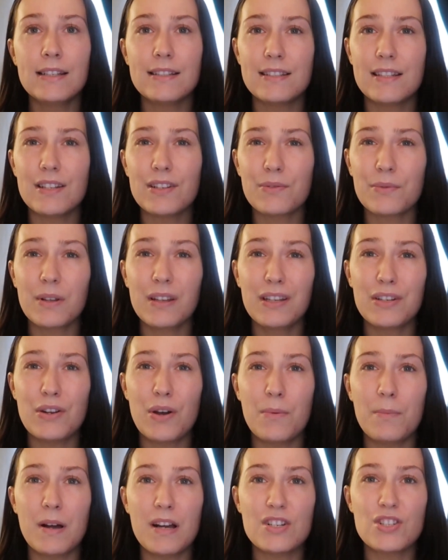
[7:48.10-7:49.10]
didn't really
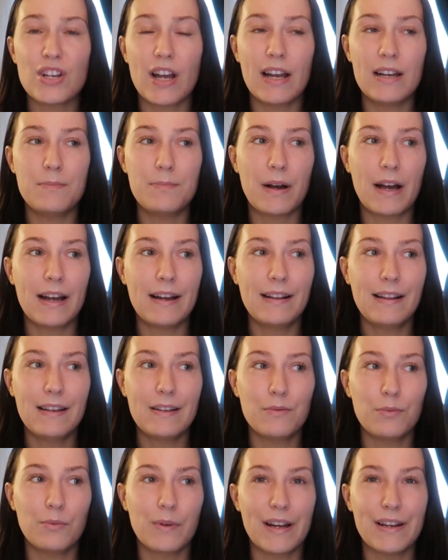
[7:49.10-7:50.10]
know much. I'd buy
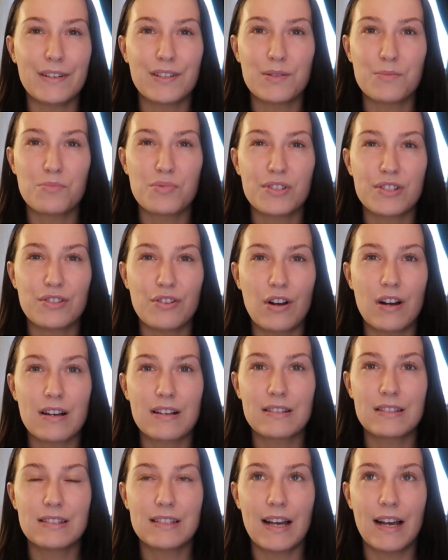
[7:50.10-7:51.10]
like random
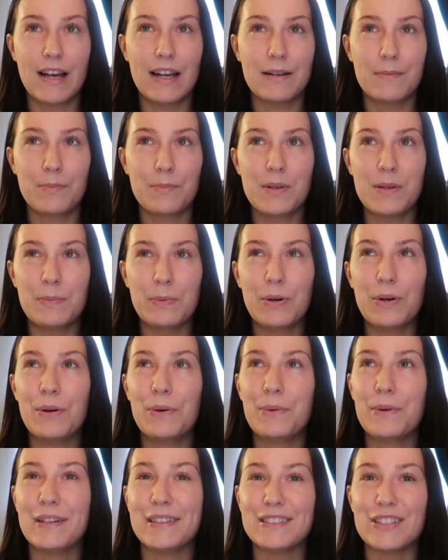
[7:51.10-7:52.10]
stocks that people
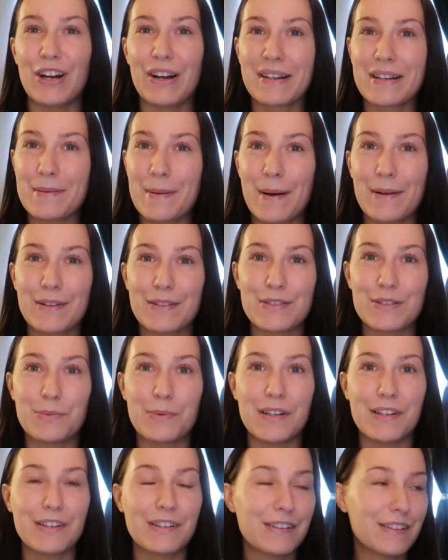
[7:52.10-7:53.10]
would talk about on
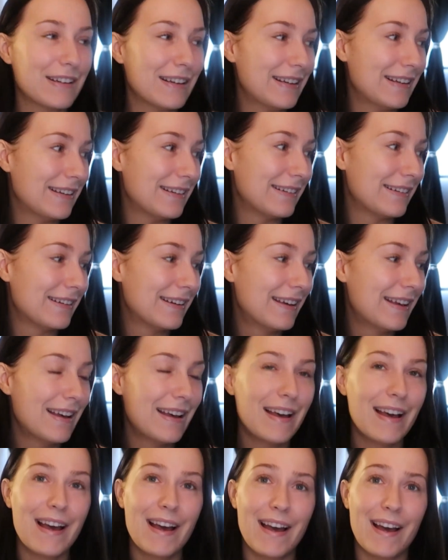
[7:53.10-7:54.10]
Twitter and
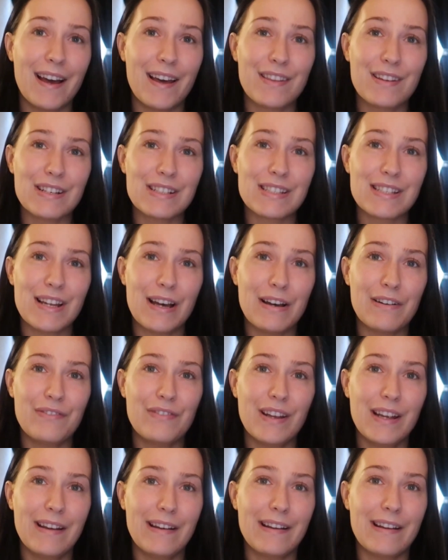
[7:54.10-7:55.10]
other stuff,
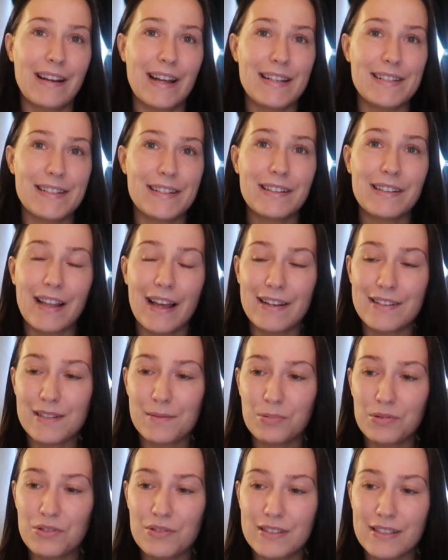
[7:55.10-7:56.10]
and I did end
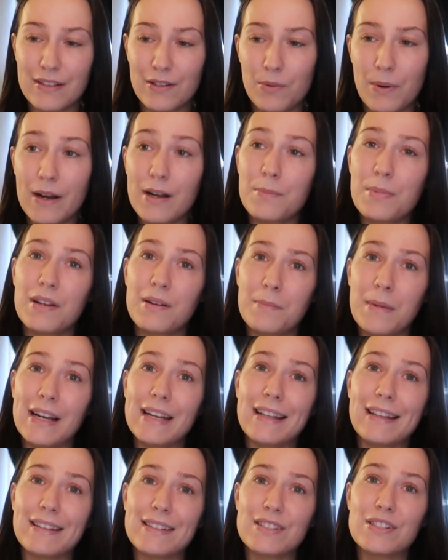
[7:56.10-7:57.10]
up losing quite a bit of
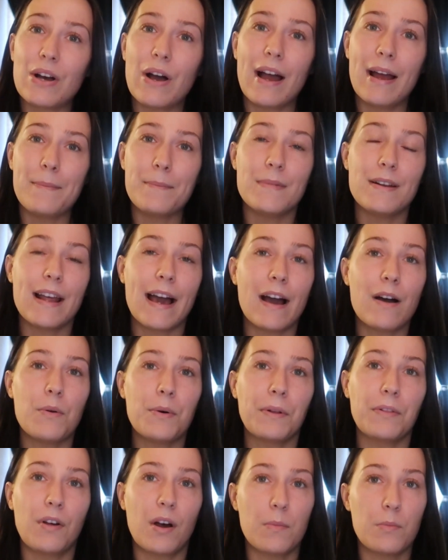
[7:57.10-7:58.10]
money. So I'm now
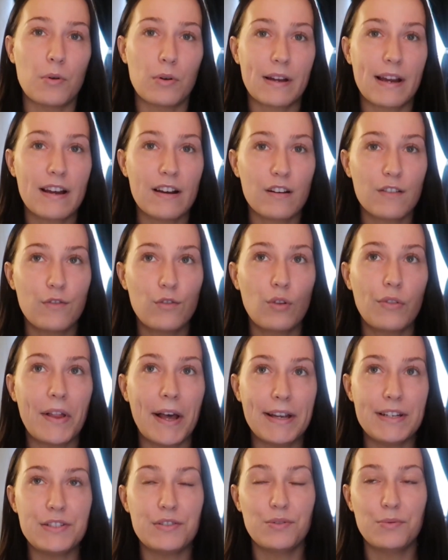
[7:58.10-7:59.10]
a lot more careful.
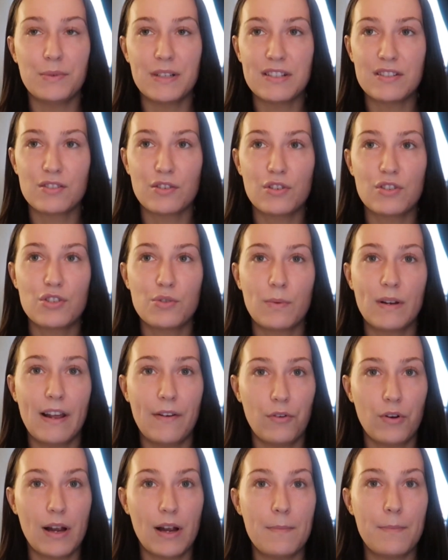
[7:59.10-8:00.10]
I do research
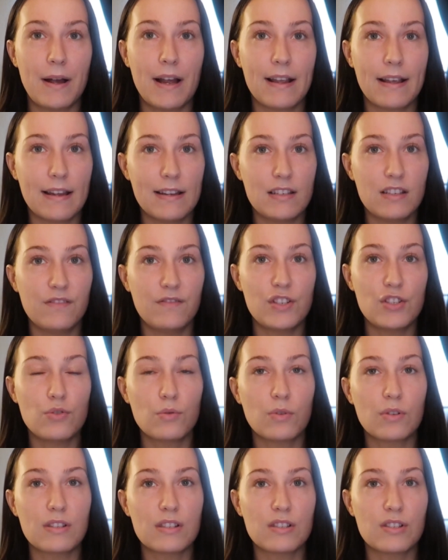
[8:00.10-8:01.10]
whenever buying
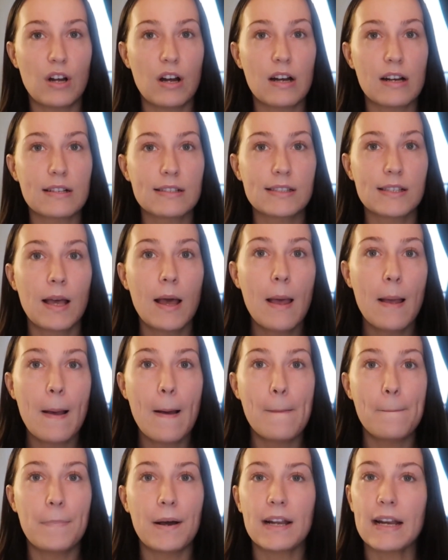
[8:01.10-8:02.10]
individual stocks,
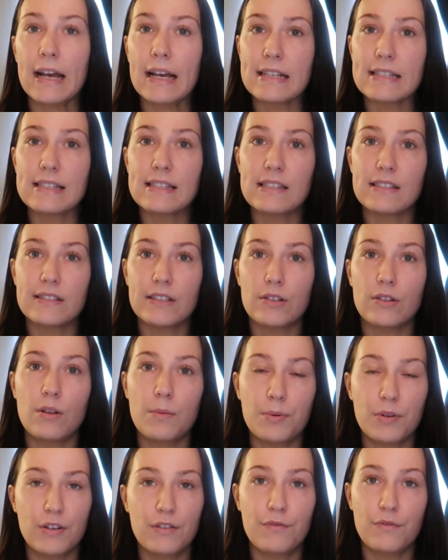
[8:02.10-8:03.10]
but I still
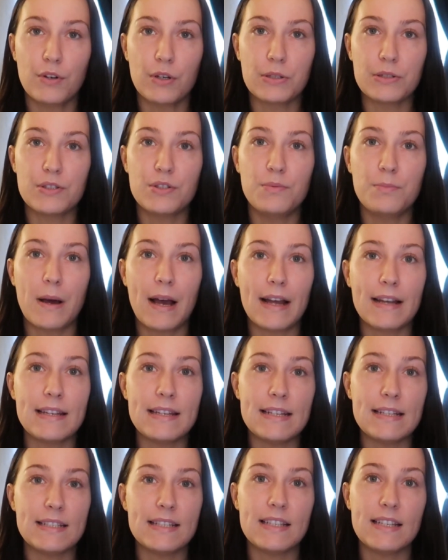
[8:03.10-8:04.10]
prefer to buy
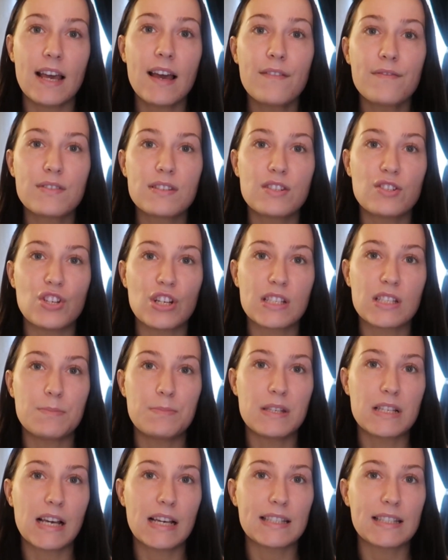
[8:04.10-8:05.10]
ETFs just
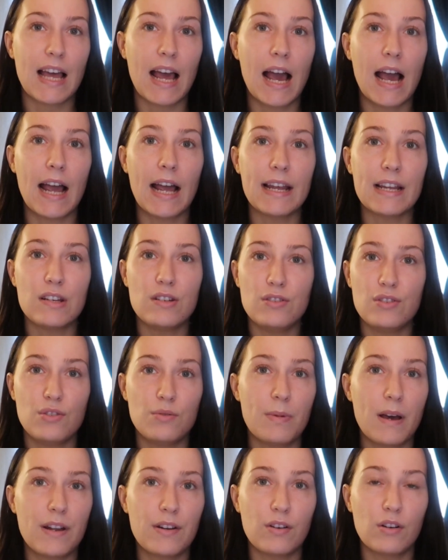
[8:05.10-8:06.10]
because I do
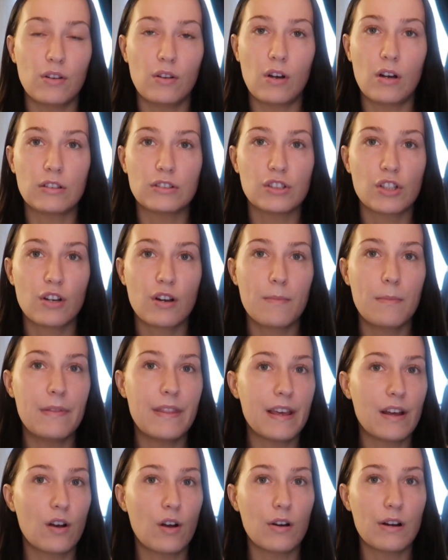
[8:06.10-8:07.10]
better long term.
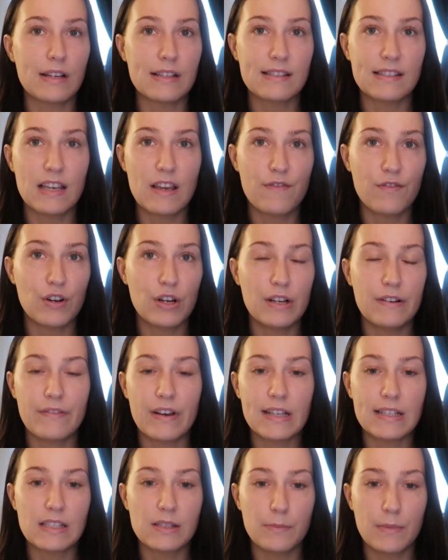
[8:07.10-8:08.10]
They are a safer
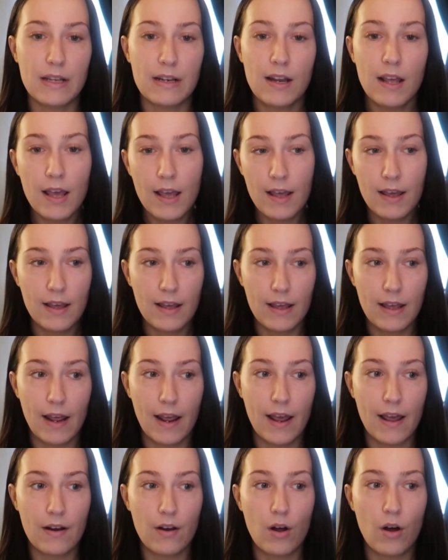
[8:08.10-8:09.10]
investment
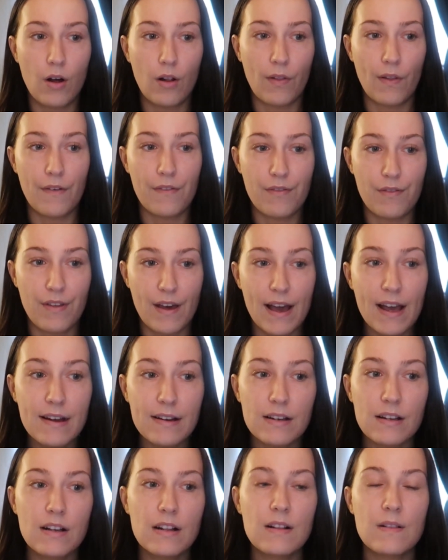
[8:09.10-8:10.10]
and all of
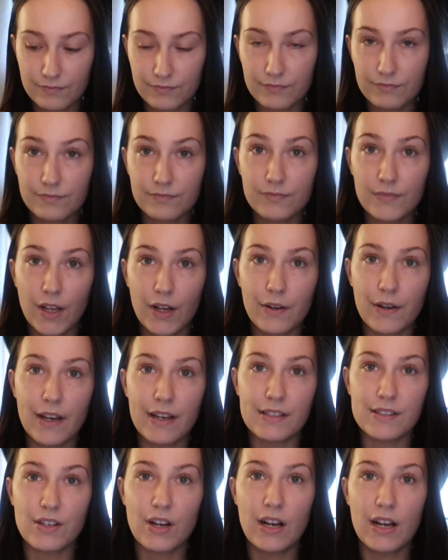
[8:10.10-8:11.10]
that.
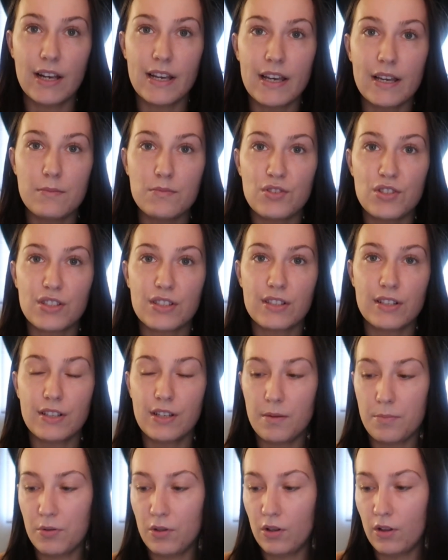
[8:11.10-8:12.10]
Okay, so I am just
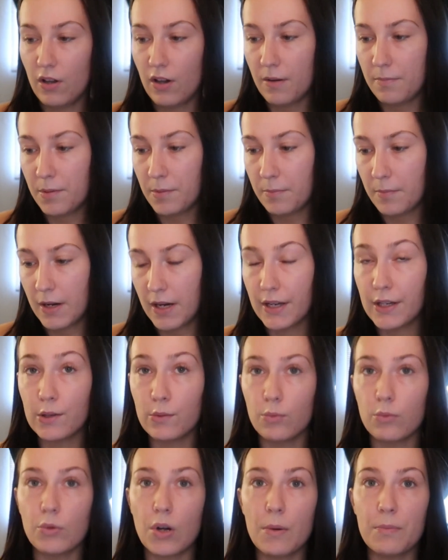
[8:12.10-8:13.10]
gonna pull up my
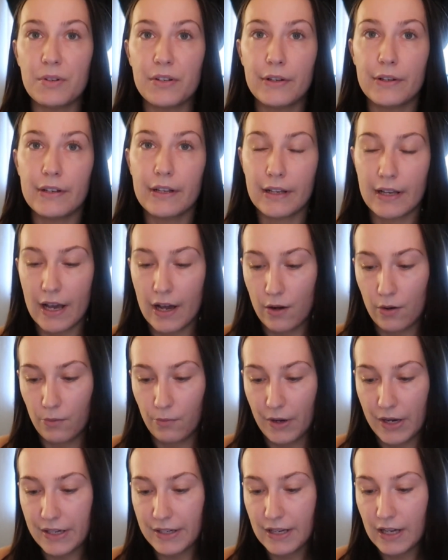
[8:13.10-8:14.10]
Robinhood account
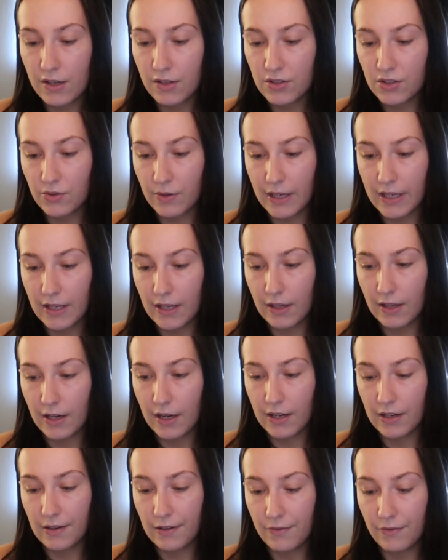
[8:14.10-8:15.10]
right now so I can
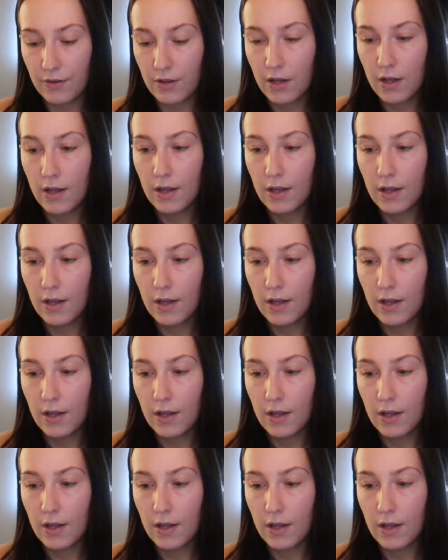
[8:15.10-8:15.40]
kind of